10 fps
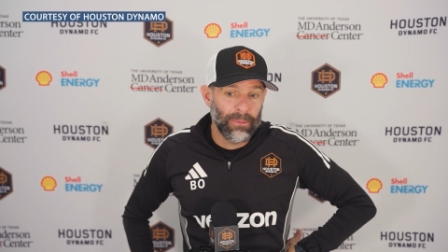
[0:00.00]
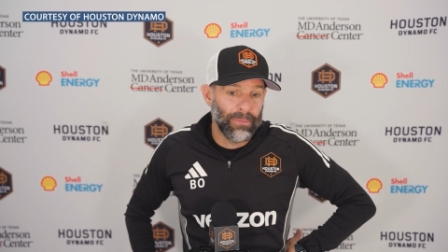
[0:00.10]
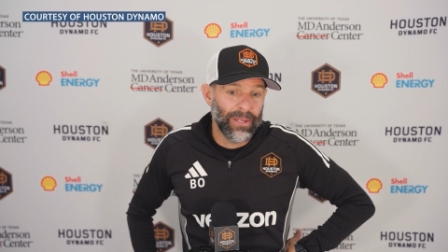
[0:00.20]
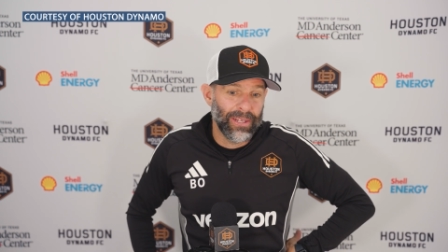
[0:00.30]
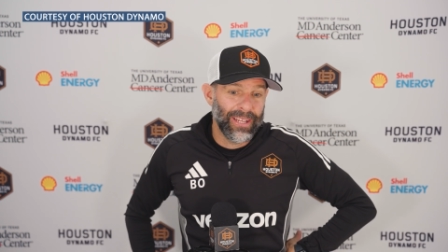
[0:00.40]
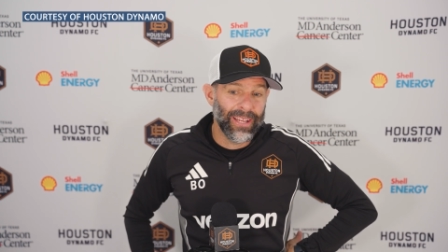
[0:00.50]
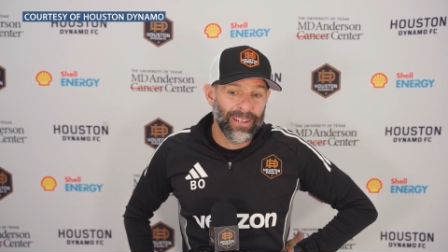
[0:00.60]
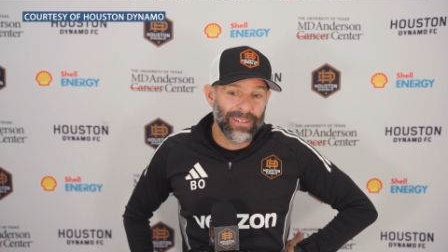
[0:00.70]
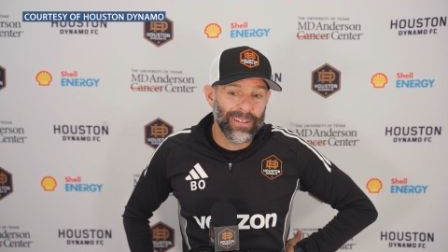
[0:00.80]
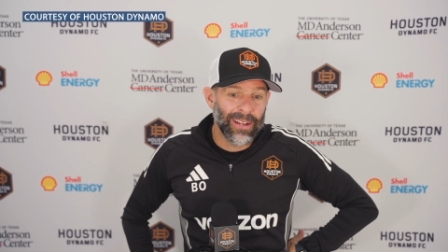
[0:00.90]
But
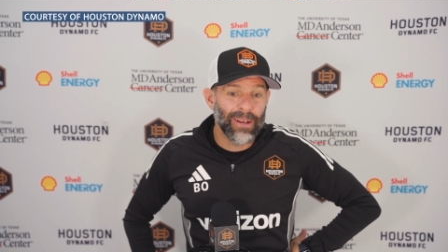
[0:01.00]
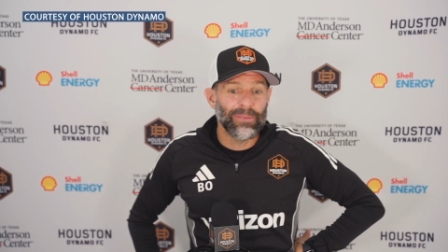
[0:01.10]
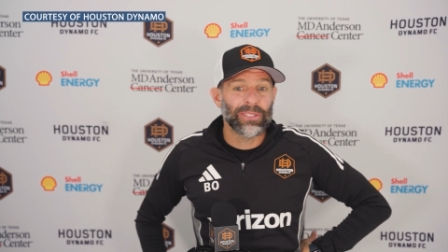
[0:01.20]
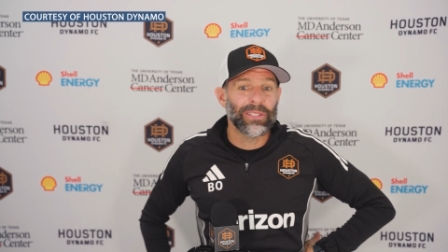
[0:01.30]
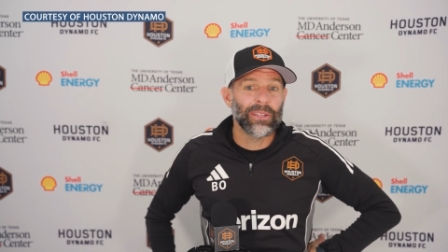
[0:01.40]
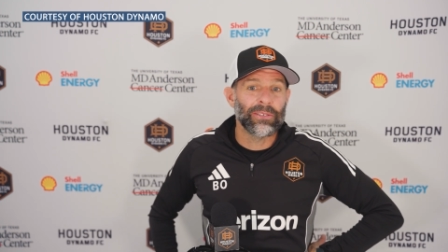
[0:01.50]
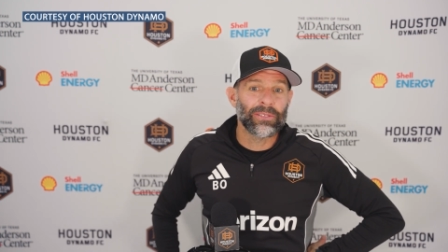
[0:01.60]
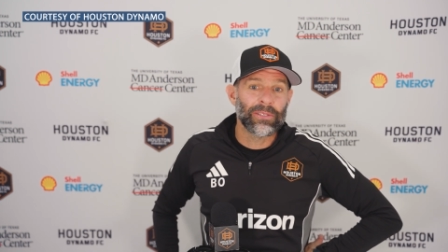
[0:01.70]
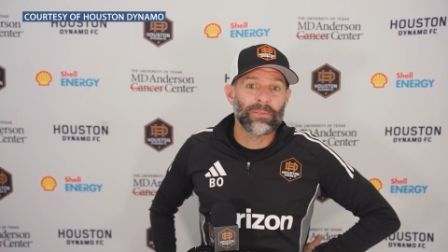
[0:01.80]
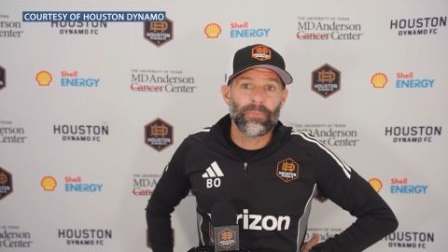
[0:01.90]
again, obviously
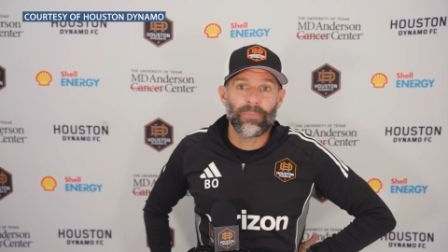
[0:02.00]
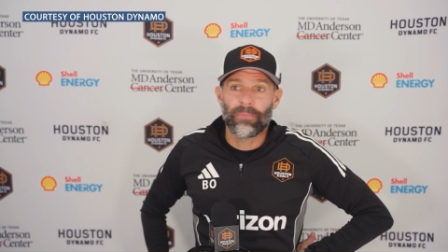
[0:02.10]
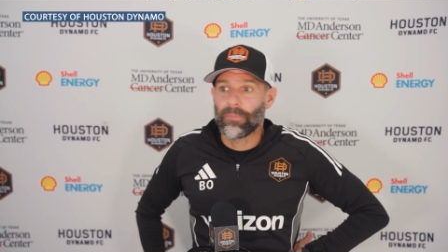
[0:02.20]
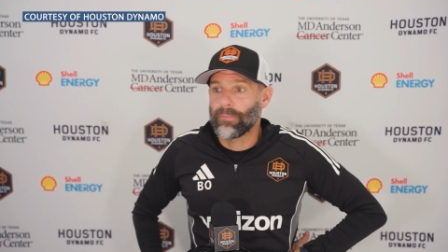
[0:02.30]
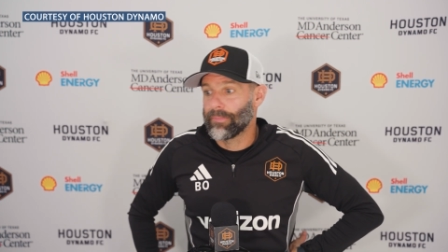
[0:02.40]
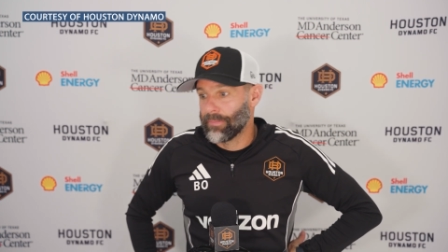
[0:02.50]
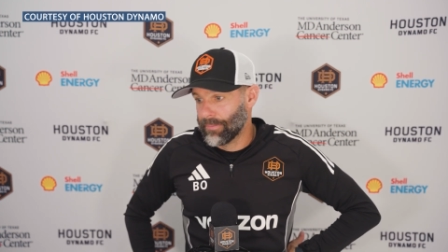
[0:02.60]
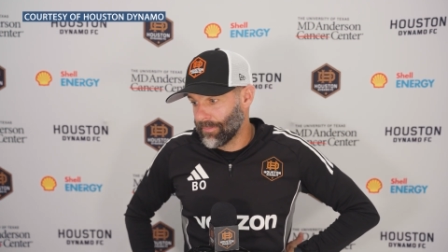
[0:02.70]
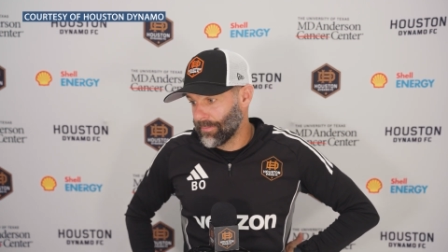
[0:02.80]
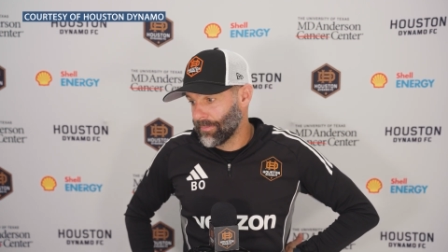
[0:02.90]
there's
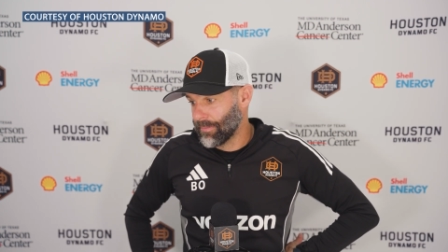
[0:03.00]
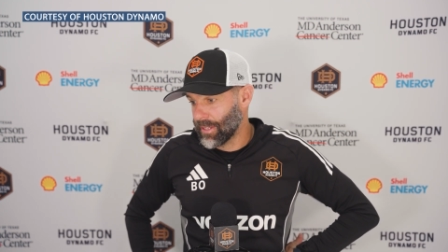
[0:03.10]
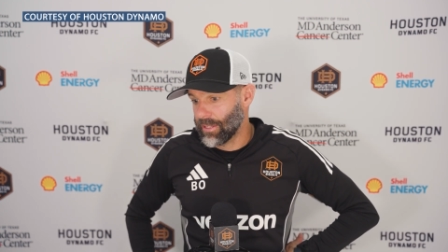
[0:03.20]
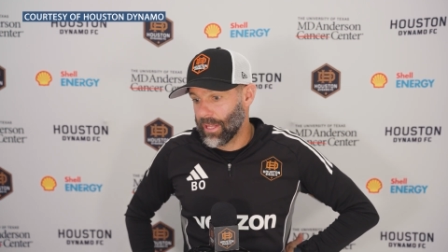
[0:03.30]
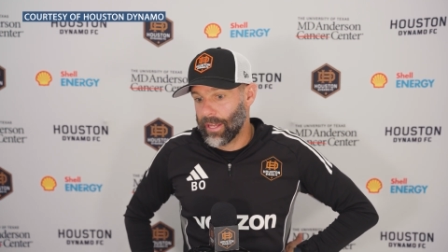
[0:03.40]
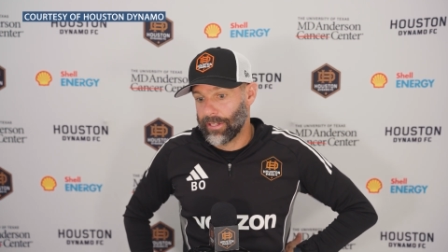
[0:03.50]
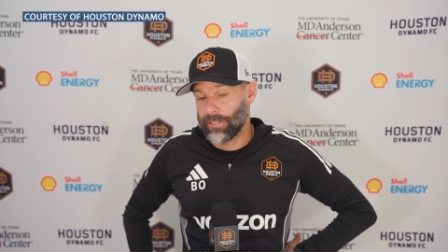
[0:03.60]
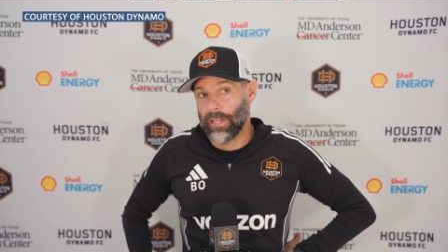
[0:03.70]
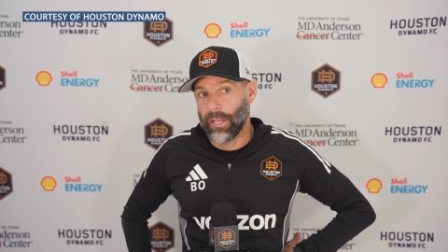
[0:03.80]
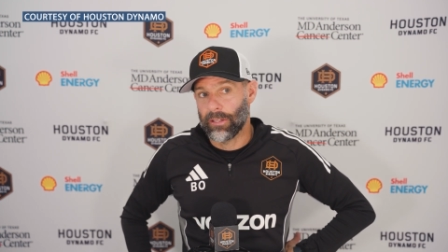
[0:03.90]
a lot at
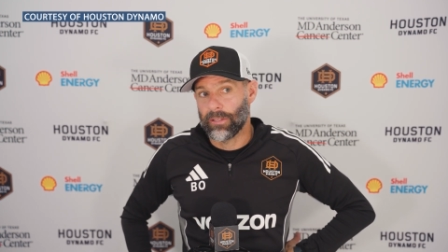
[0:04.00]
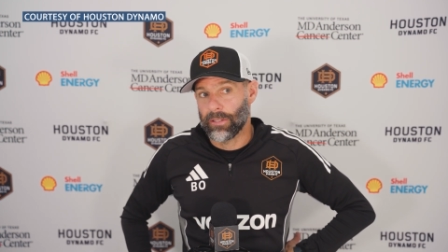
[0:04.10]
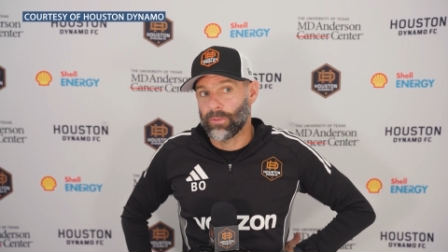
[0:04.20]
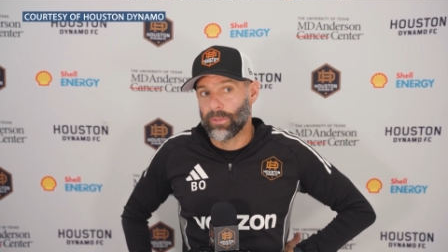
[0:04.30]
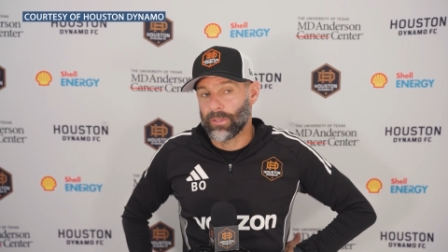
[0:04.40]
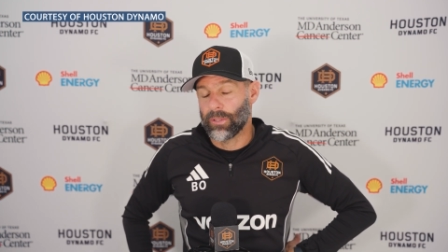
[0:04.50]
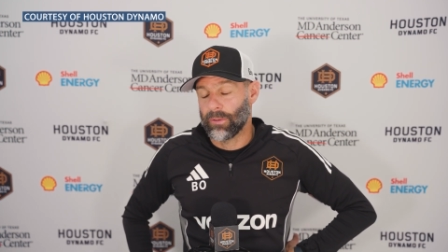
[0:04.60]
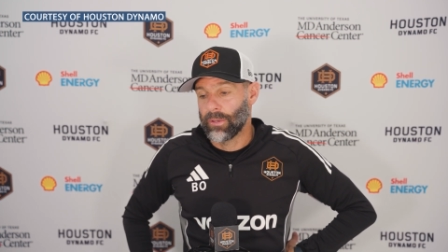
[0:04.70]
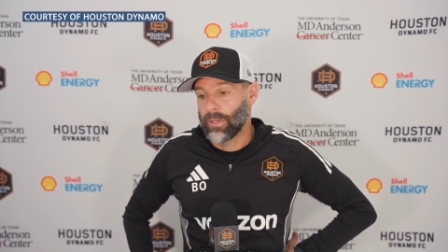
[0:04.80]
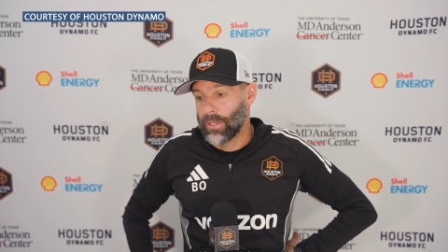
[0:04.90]
stake at this one.
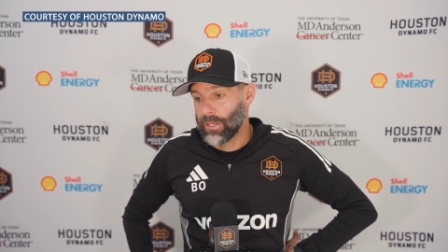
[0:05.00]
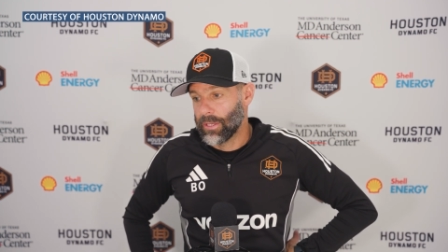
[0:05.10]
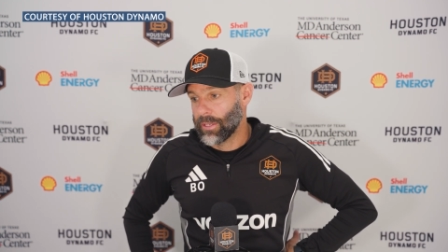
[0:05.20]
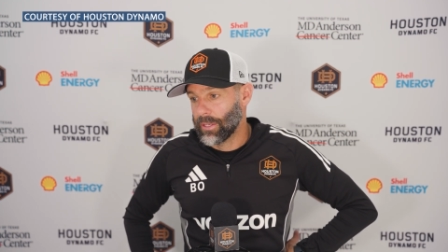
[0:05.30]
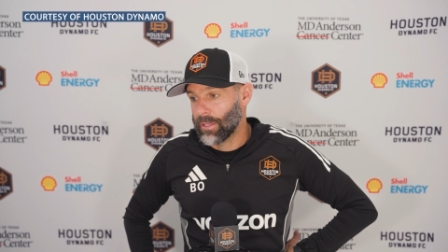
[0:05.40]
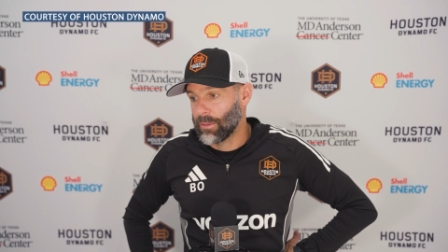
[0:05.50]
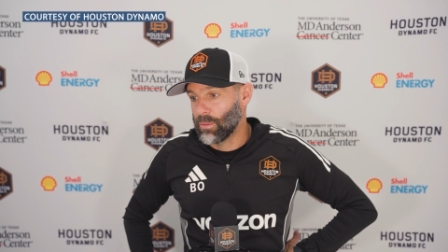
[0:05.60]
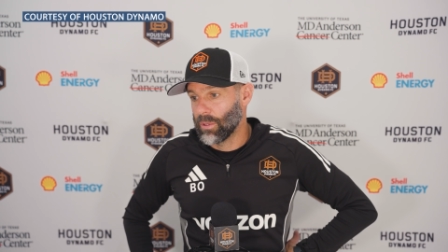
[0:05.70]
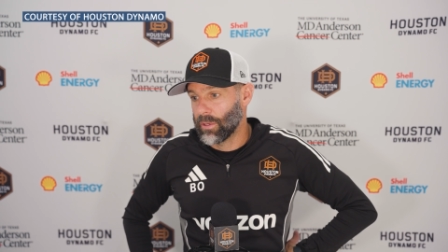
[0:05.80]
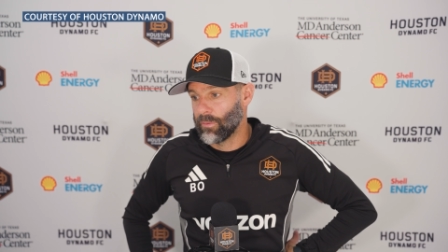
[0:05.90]
So I think
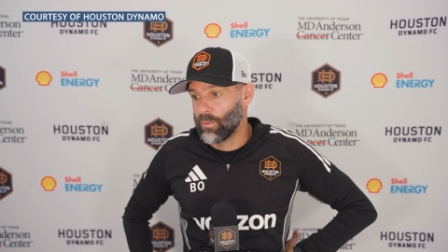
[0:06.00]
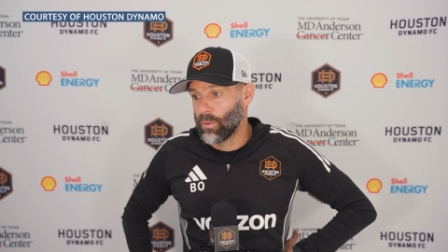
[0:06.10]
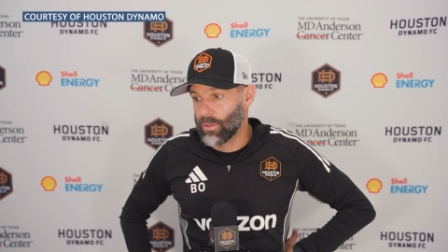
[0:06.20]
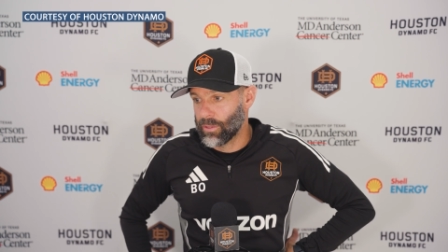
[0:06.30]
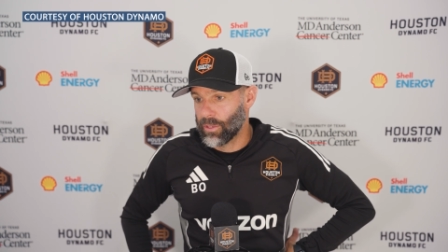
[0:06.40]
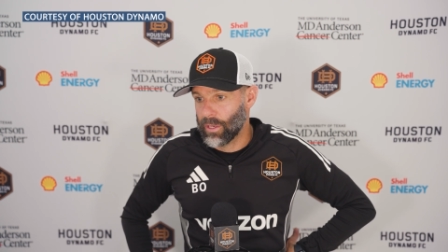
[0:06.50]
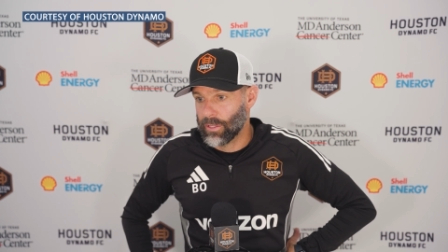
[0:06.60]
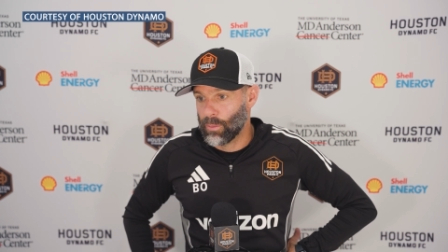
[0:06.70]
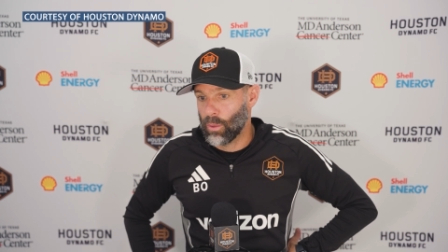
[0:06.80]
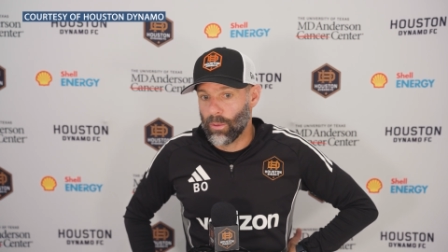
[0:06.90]
we're looking forward to trying to
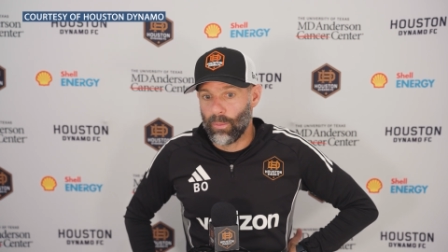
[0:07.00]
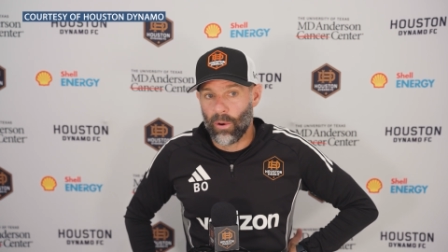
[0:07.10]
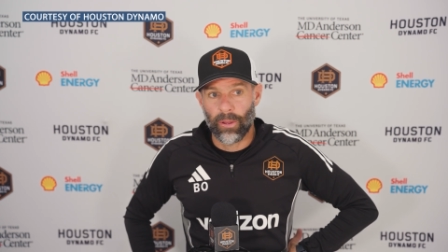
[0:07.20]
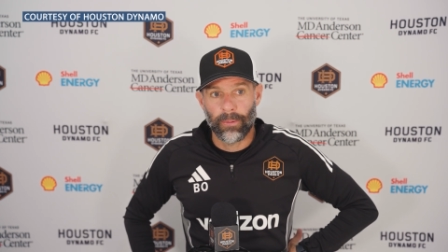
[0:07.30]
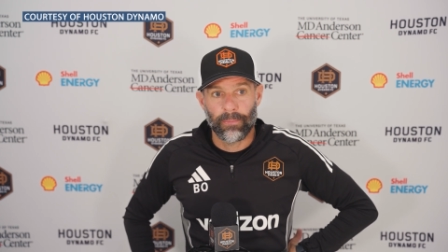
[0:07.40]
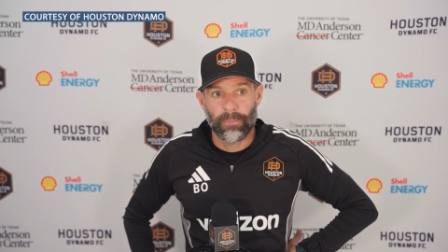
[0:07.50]
spoil the party.